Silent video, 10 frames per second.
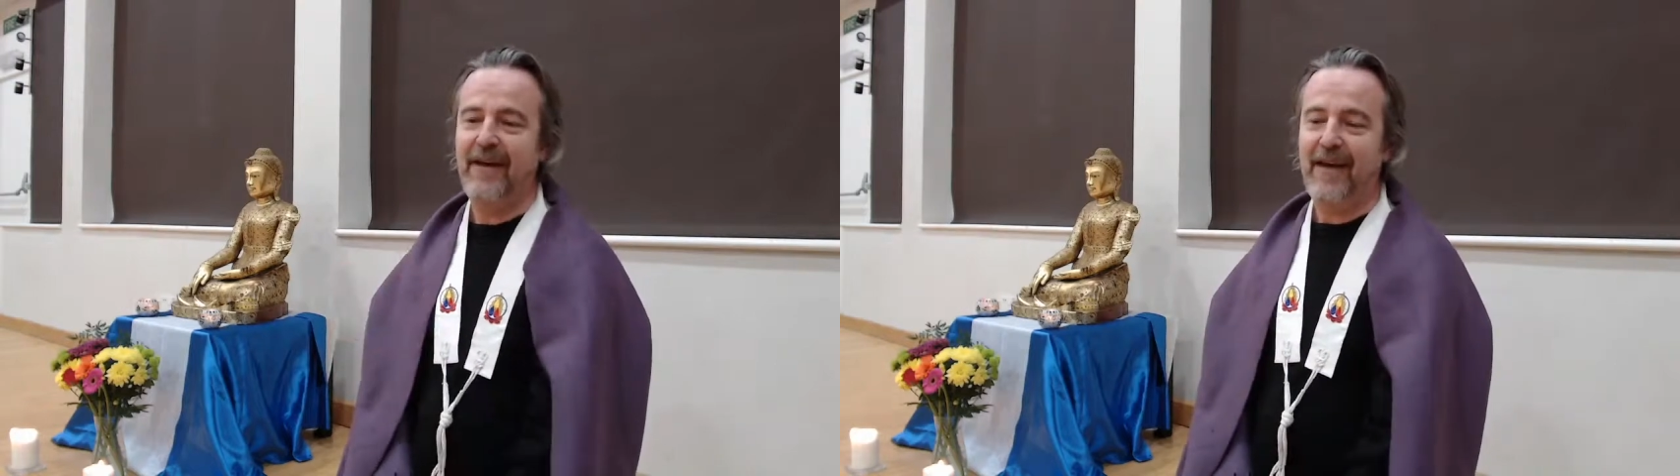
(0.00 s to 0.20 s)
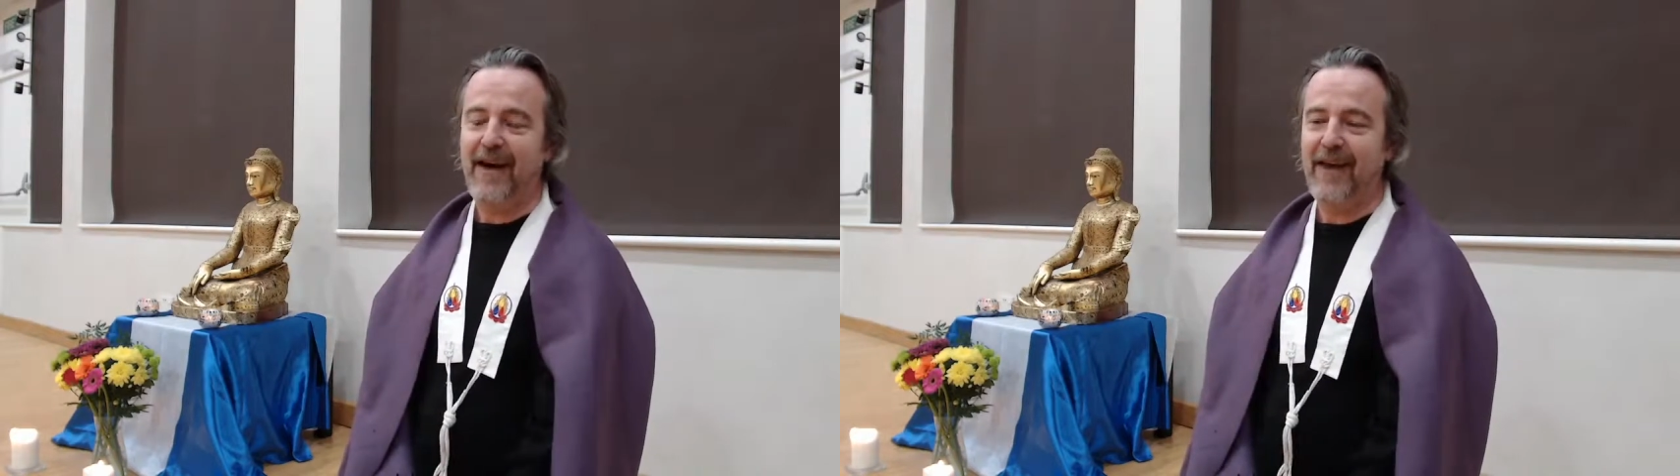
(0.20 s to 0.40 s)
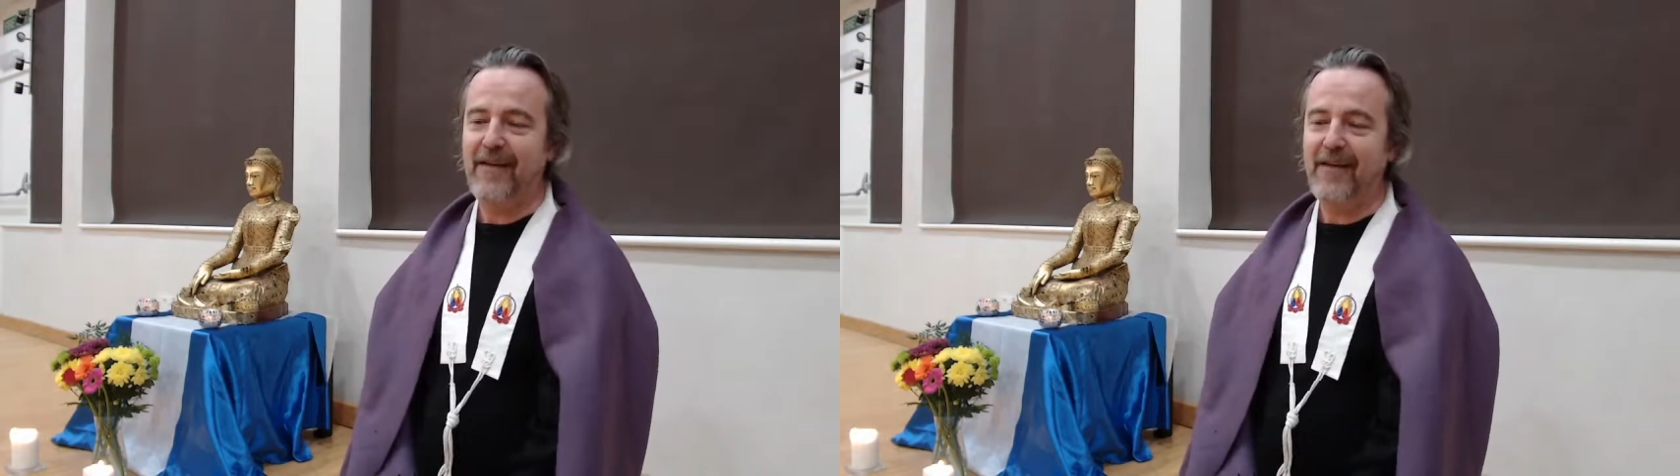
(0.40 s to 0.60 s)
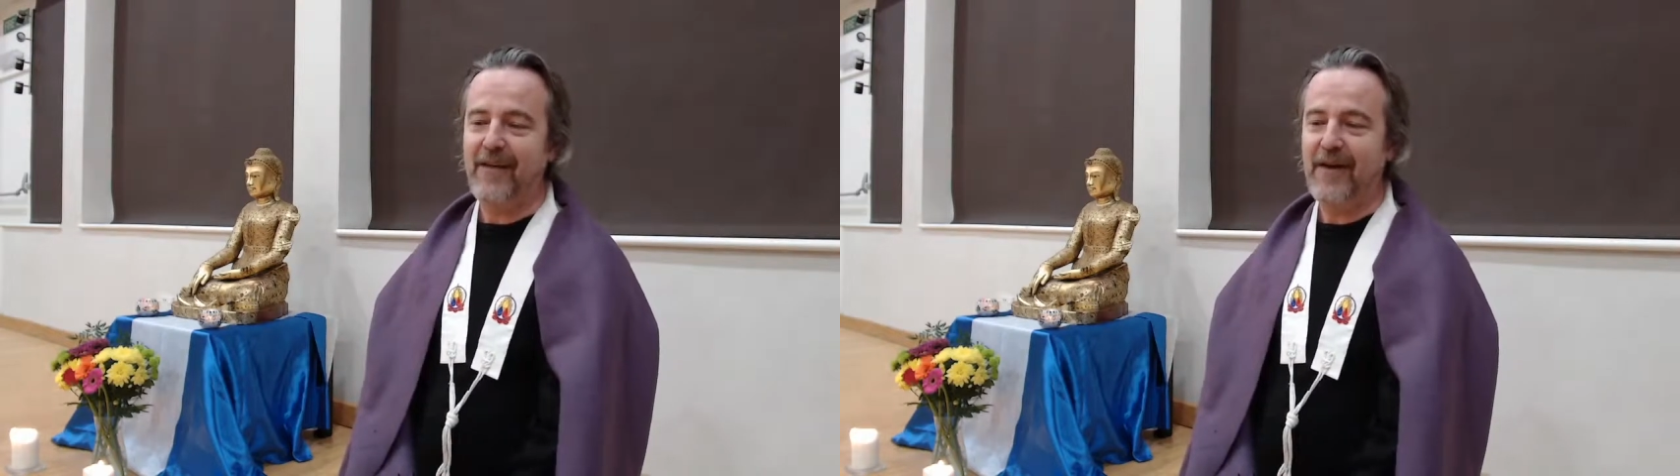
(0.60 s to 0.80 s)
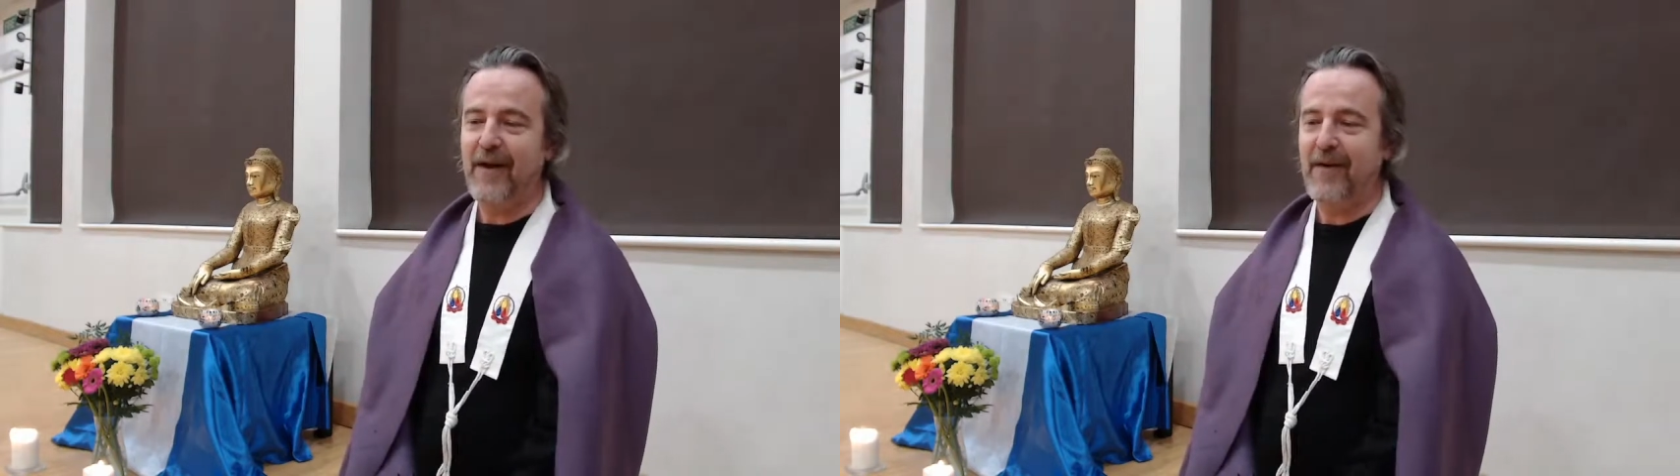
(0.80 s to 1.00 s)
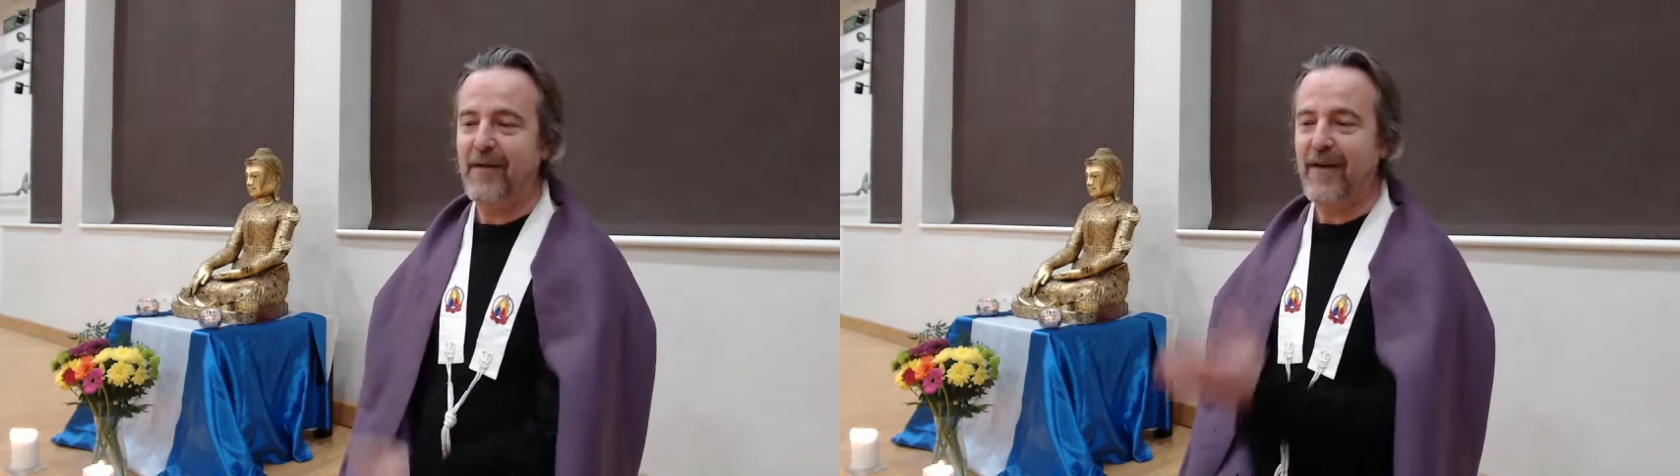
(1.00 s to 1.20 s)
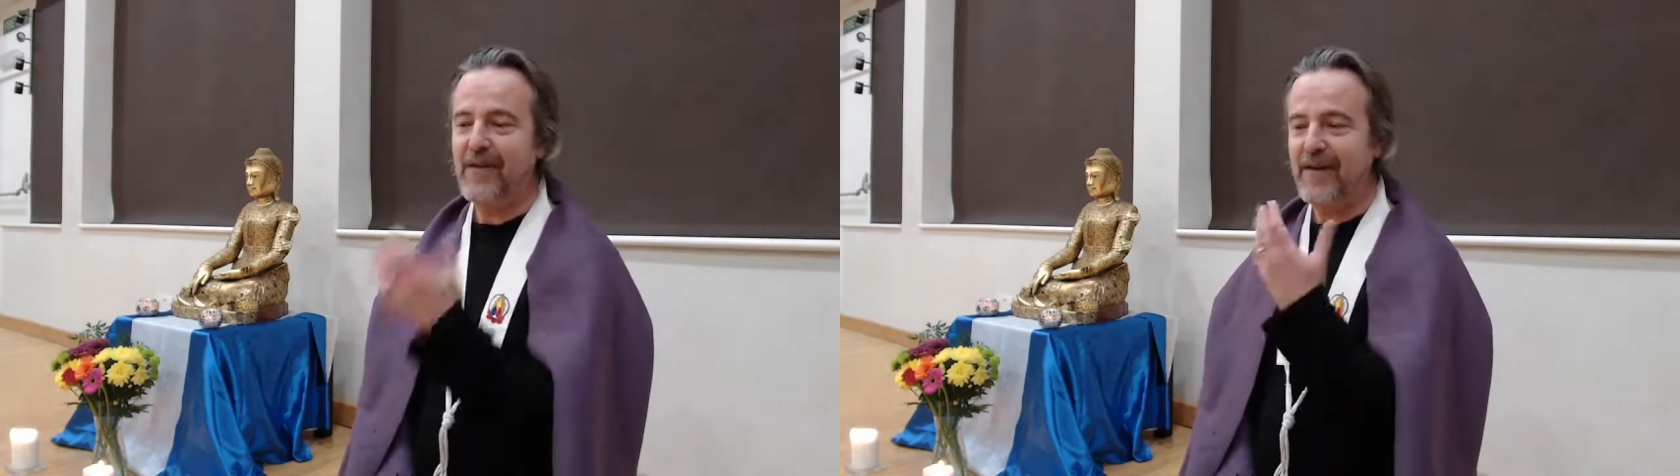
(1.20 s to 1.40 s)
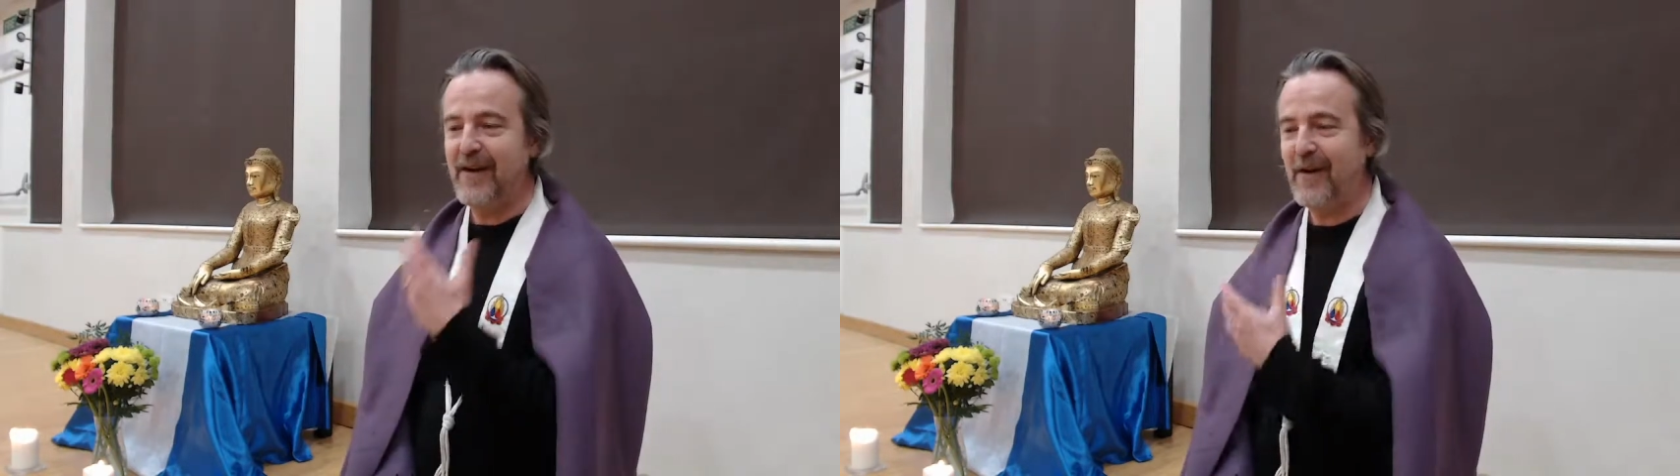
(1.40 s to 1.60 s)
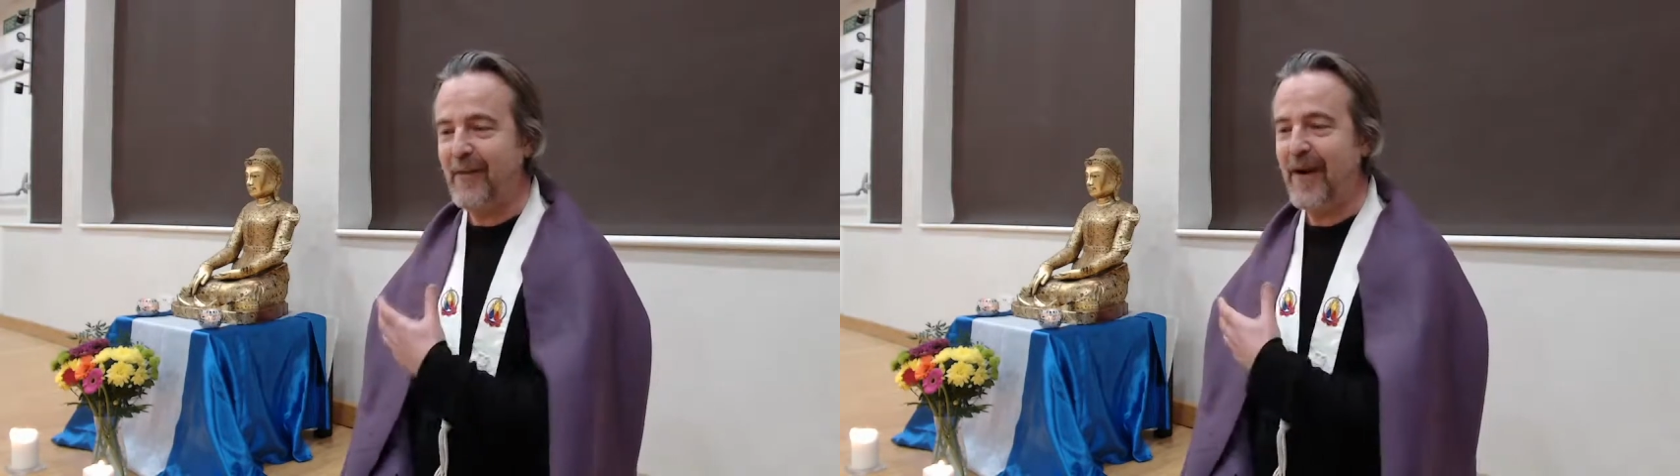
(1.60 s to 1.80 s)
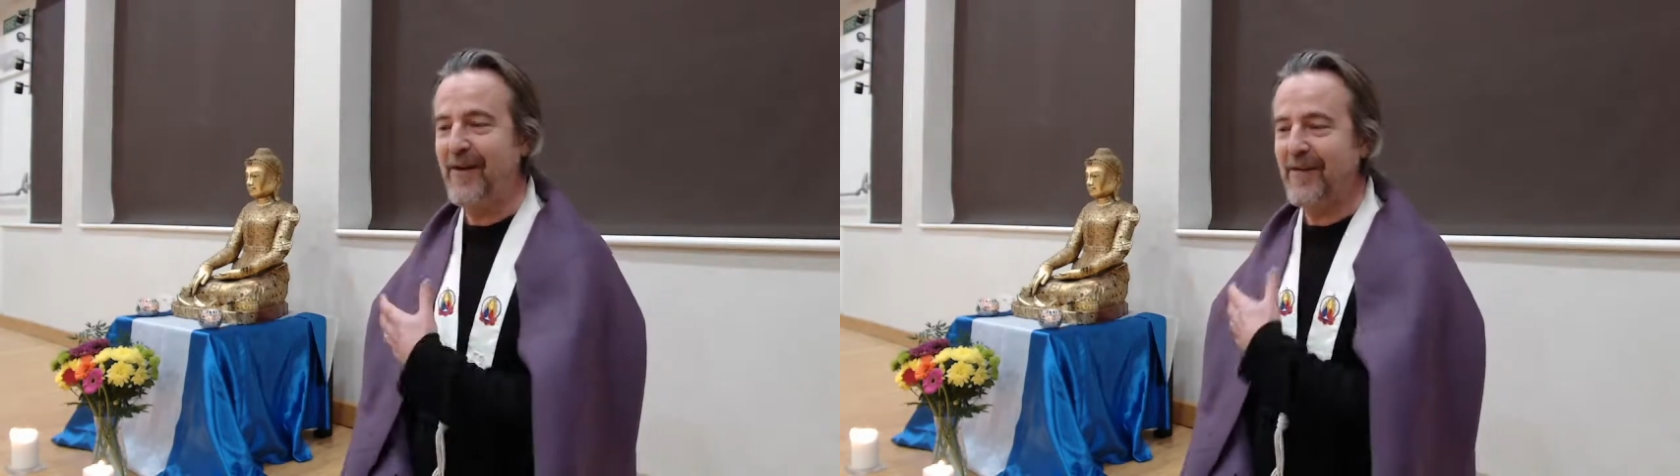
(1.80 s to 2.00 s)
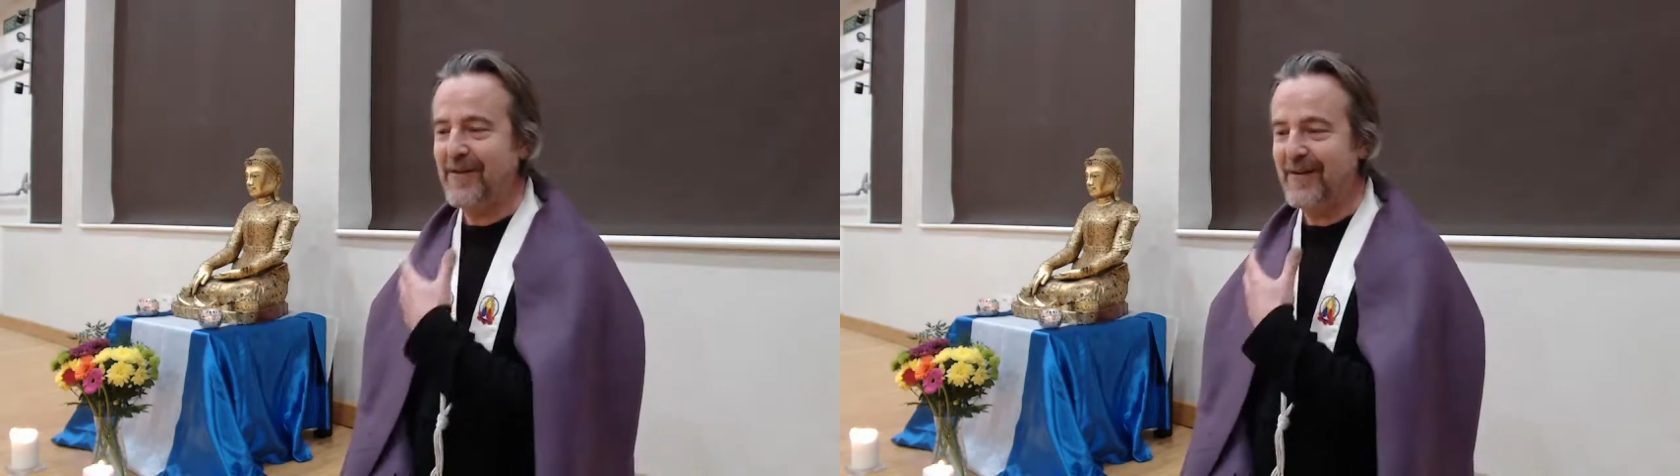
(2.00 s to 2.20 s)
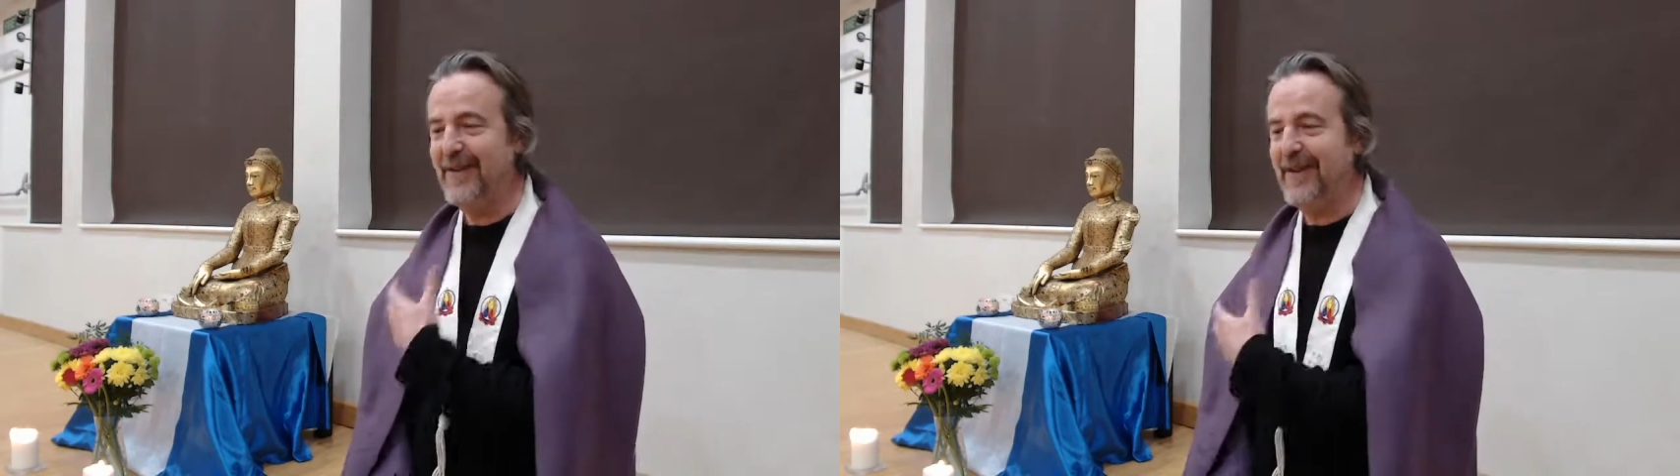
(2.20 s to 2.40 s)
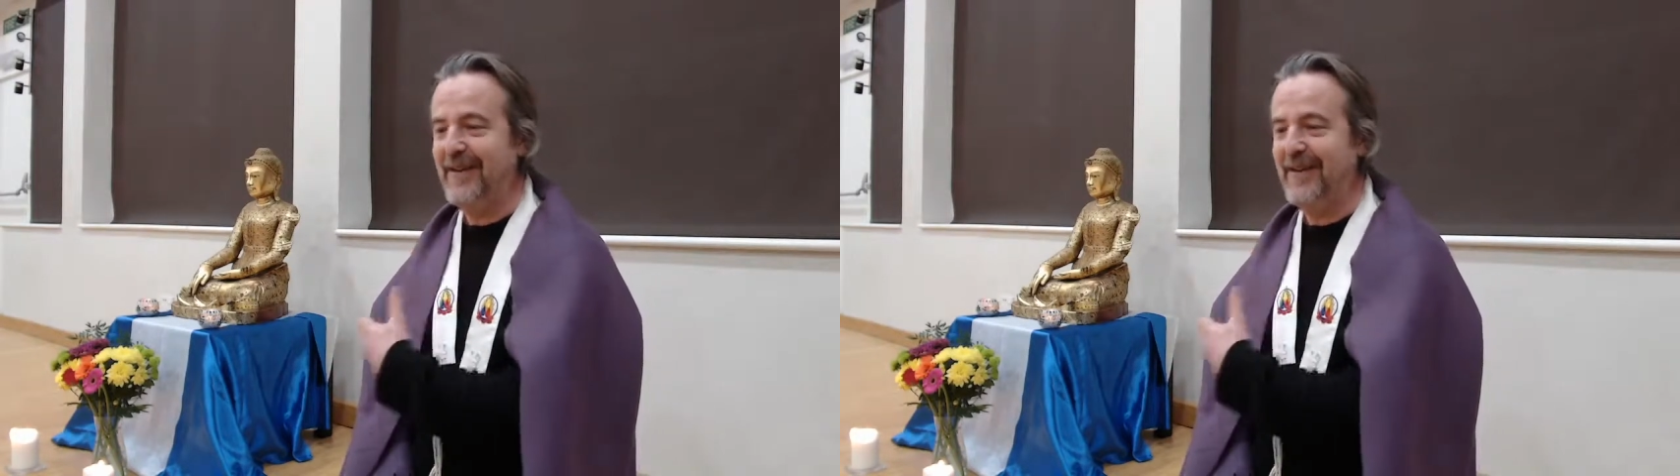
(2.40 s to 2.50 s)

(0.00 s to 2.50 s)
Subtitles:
And, you know, eventually your parents